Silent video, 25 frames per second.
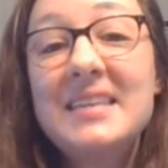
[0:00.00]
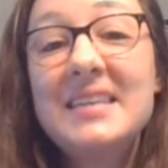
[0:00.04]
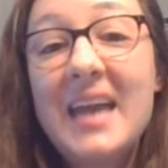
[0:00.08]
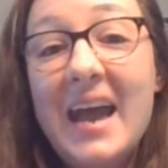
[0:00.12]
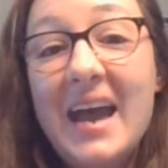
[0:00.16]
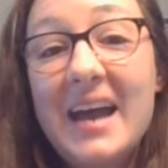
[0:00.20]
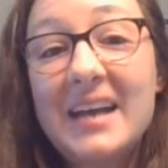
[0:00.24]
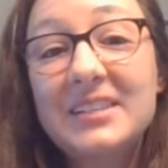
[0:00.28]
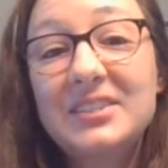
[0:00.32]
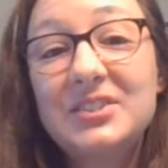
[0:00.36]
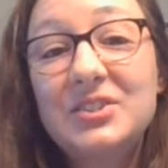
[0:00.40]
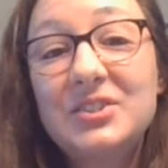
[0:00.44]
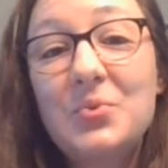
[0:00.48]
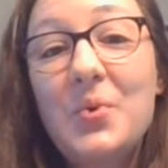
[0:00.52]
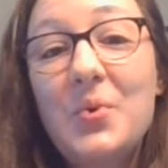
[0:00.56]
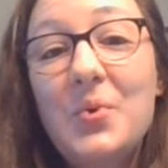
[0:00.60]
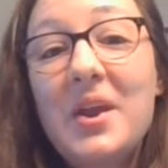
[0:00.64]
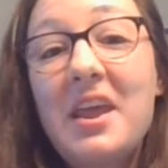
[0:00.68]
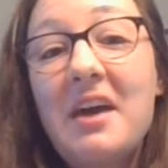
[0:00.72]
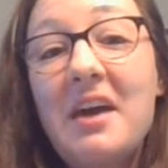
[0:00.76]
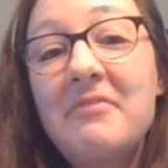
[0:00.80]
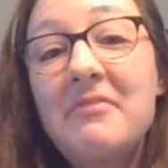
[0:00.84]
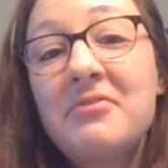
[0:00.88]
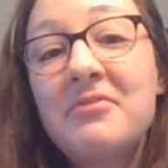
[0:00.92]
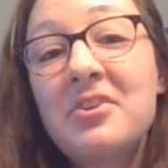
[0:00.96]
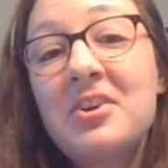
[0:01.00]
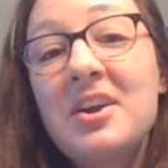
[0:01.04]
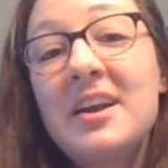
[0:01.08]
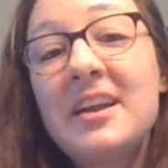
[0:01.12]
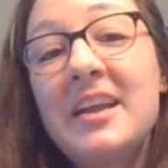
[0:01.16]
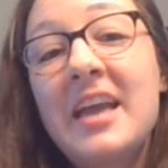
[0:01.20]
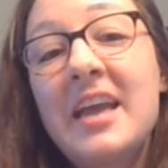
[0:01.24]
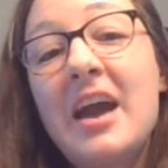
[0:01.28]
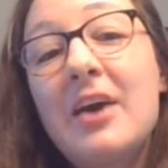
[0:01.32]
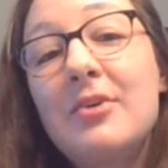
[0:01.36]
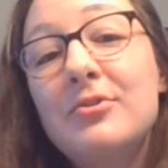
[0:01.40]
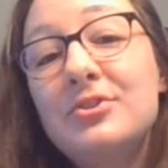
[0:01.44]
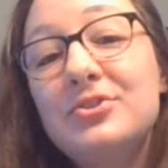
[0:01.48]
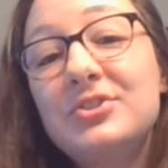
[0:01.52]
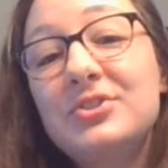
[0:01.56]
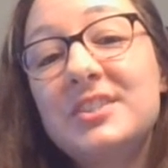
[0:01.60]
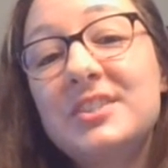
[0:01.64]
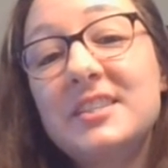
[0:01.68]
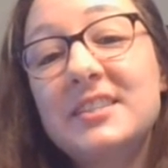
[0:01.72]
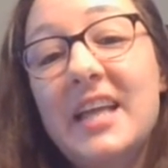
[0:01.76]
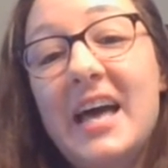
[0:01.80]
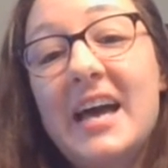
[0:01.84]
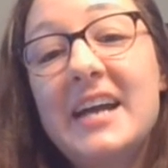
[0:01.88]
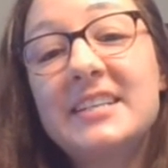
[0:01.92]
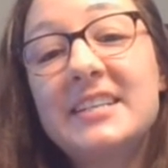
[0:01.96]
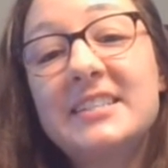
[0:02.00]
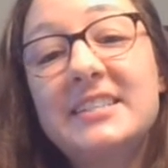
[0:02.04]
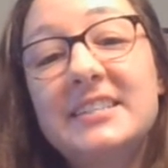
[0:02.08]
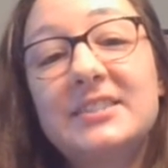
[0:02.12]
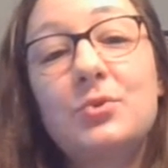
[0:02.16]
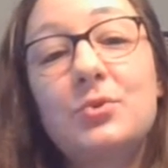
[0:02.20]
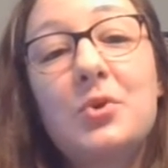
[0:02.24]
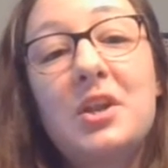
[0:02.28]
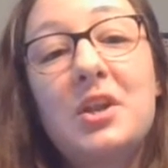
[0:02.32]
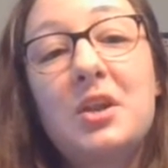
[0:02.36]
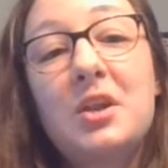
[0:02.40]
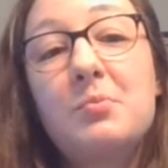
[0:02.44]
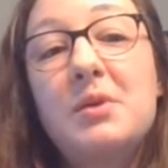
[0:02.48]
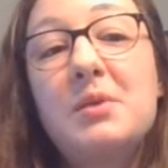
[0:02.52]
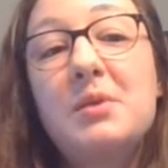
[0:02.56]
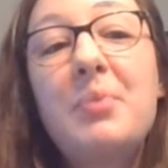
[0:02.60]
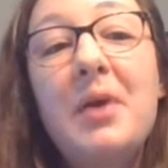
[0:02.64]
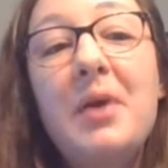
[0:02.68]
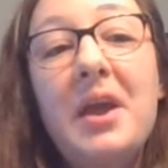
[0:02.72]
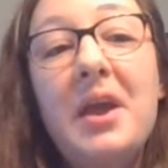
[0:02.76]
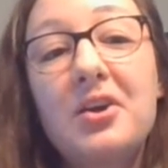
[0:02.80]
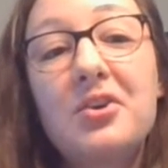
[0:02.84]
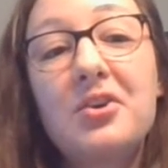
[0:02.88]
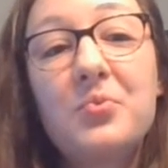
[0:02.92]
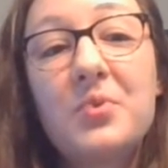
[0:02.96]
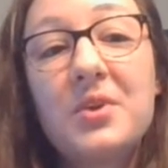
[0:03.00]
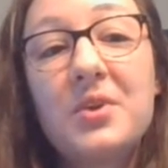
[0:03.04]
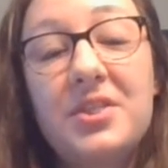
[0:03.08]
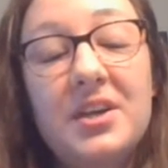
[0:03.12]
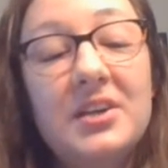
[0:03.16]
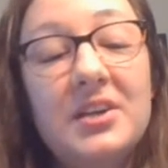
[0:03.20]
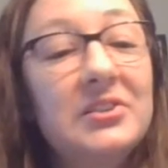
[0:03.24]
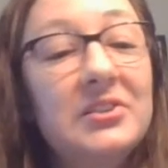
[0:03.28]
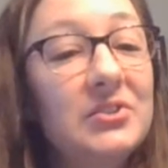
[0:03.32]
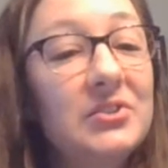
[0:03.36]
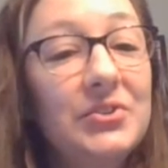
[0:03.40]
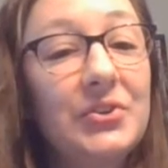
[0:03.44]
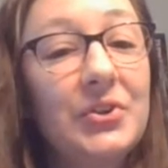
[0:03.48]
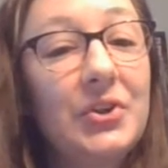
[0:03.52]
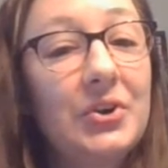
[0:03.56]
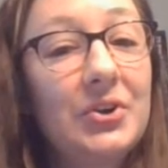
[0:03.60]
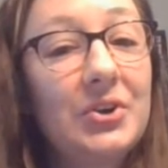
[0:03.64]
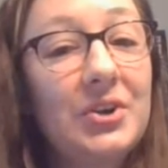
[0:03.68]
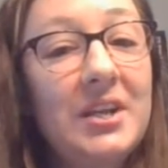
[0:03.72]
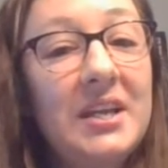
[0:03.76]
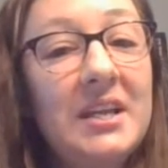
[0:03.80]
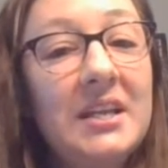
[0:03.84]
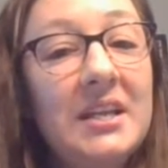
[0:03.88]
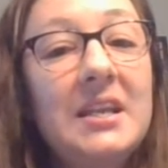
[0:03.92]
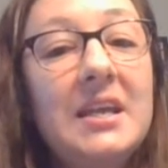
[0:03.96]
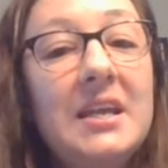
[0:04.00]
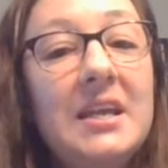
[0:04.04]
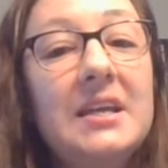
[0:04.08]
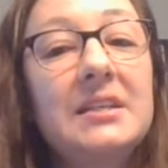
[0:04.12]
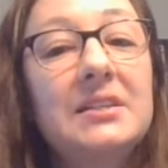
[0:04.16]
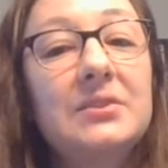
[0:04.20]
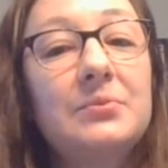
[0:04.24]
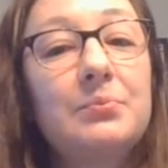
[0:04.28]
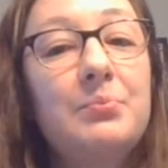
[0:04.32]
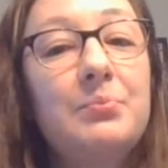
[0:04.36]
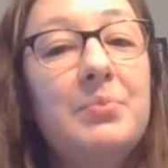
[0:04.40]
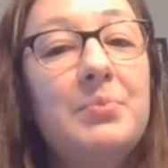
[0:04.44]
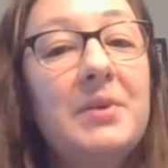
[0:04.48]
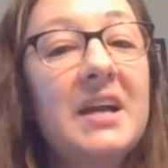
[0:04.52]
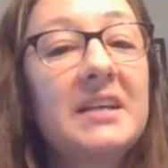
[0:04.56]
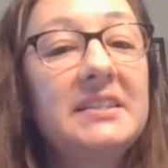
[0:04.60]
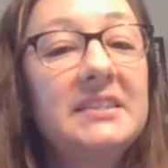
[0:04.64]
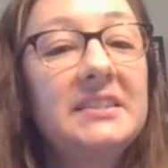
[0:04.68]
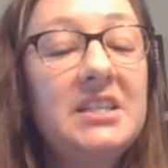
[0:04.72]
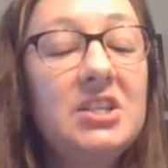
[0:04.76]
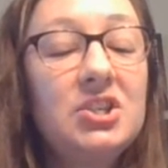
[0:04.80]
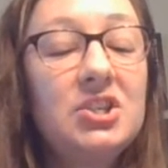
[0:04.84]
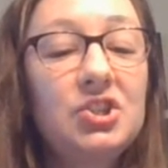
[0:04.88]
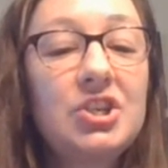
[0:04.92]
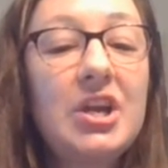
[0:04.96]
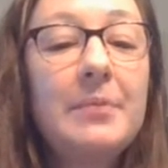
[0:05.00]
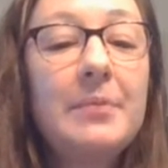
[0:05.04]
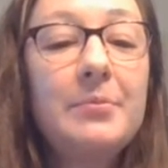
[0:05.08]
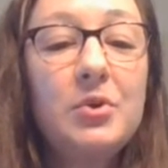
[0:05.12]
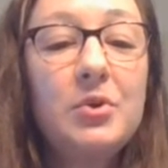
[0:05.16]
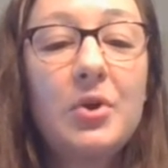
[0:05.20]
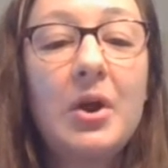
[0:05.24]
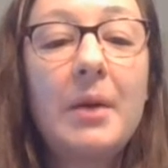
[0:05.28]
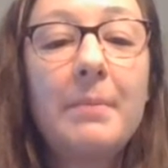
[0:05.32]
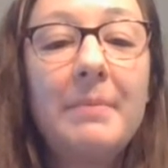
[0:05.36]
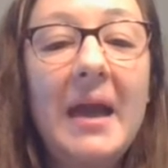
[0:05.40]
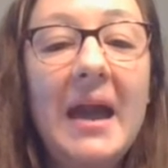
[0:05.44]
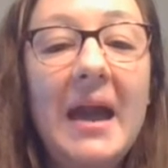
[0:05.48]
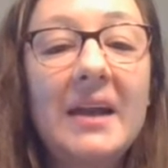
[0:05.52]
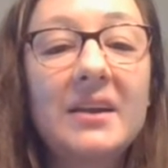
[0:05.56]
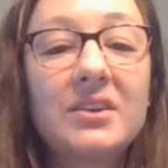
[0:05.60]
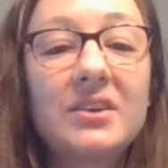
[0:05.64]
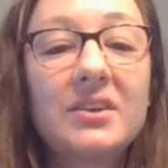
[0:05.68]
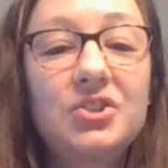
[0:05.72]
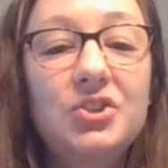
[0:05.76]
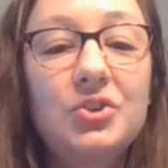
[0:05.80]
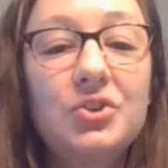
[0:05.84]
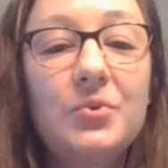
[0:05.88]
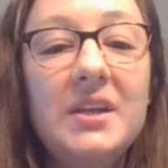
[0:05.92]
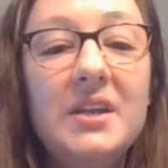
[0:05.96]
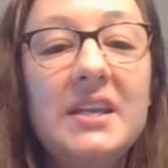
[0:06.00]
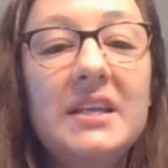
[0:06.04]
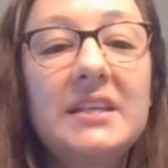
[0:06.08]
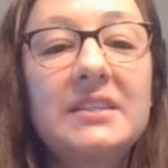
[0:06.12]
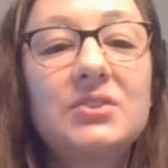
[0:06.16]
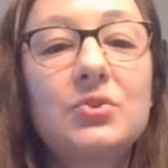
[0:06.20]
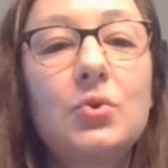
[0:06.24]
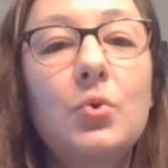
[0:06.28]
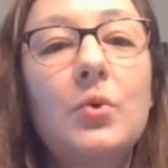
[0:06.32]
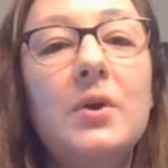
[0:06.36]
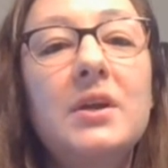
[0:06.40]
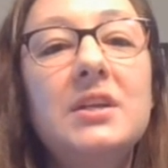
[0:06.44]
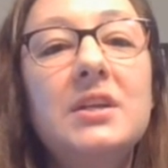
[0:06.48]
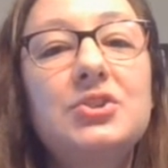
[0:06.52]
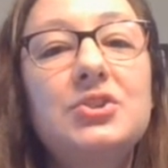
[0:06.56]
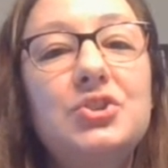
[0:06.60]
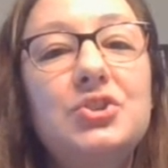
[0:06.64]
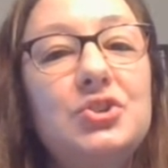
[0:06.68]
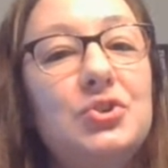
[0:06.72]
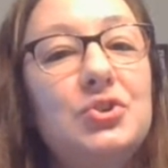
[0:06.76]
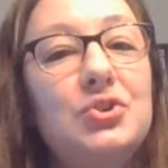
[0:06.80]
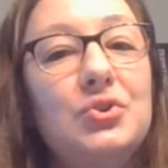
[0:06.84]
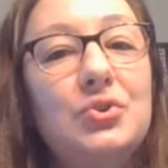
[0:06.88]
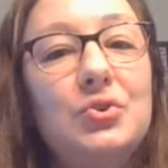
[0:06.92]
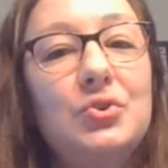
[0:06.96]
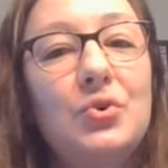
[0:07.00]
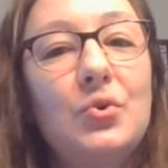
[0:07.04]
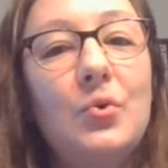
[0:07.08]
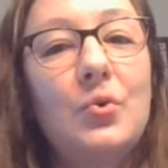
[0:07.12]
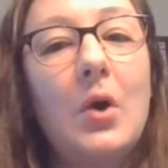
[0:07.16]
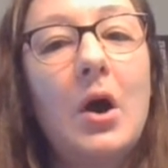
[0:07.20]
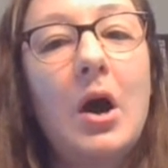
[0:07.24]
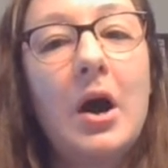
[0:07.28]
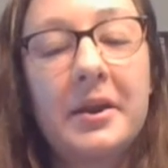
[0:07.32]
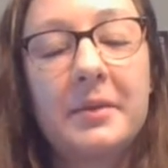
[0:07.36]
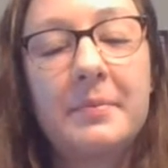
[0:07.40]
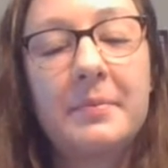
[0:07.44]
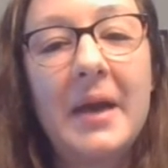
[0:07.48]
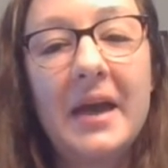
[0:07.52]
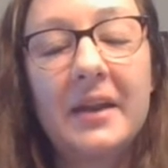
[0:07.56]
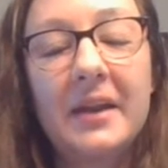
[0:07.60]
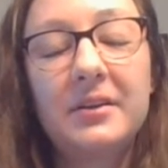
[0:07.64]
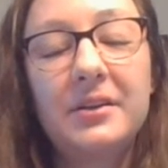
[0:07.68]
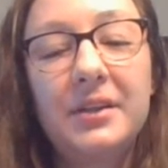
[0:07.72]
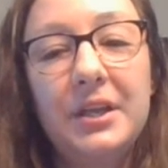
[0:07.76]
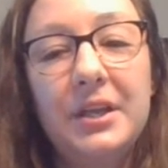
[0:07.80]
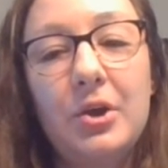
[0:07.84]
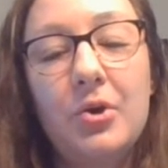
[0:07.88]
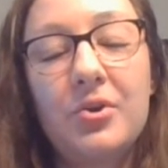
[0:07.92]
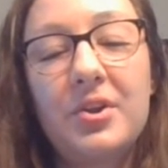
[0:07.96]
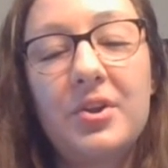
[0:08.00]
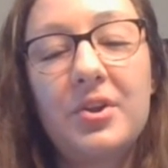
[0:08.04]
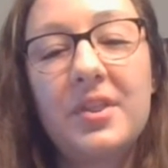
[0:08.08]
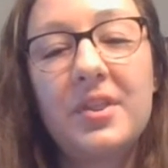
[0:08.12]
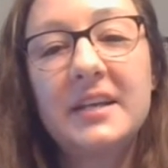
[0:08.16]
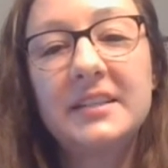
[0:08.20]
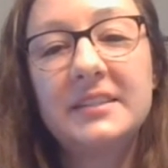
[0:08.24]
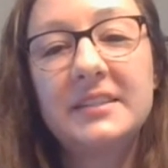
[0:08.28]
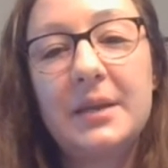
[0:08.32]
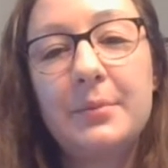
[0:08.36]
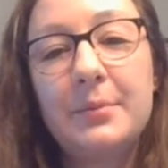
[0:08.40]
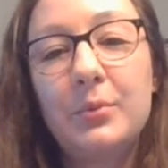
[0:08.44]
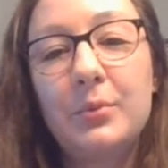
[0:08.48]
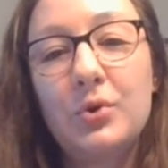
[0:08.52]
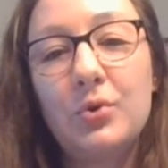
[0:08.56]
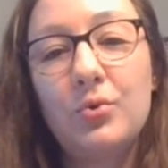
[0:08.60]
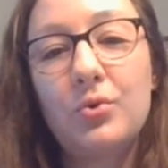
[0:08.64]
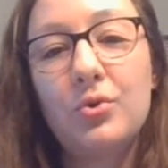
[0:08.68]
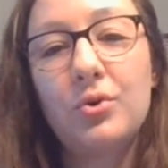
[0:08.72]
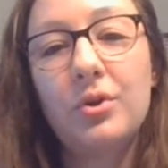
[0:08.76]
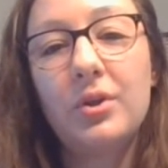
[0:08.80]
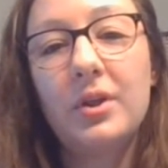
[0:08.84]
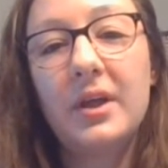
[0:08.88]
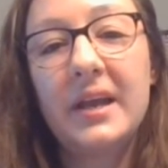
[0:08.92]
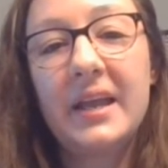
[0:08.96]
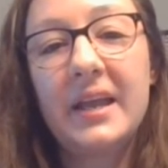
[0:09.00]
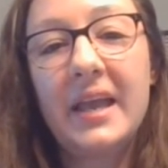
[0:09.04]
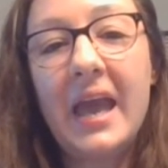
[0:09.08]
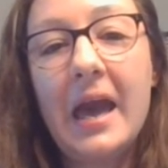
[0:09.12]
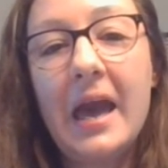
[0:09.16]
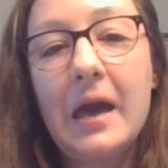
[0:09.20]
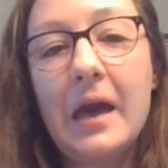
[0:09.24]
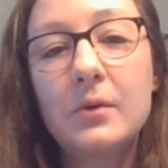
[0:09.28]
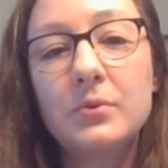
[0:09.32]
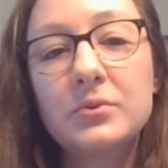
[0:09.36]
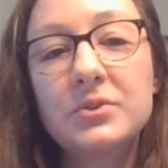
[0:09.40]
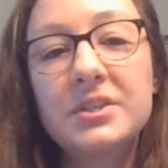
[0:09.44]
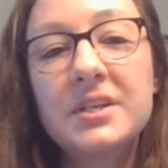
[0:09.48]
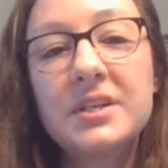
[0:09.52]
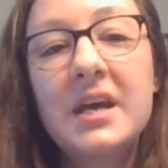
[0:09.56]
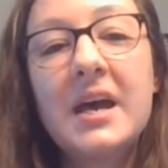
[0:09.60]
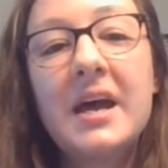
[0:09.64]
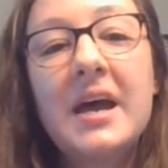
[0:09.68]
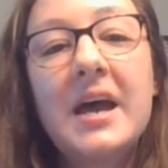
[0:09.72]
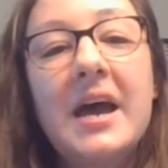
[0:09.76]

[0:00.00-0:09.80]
Yeah, so whatever account you select is going to be paired with itslearning, and because each time you come back to it, it's going to automatically go to that same Google account.